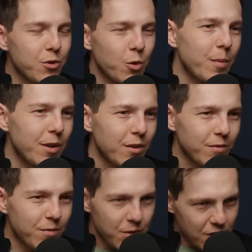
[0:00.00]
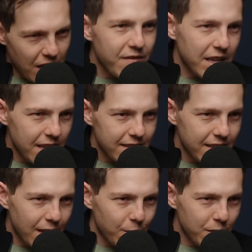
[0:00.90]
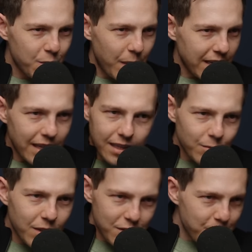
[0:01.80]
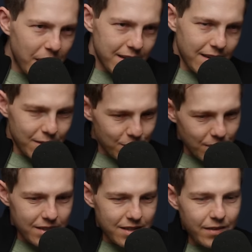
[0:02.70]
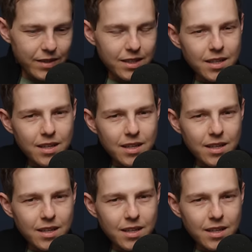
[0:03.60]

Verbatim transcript: enjoyment for saving it than I would spend it. Like I didn't want to spend it. I just want to save it.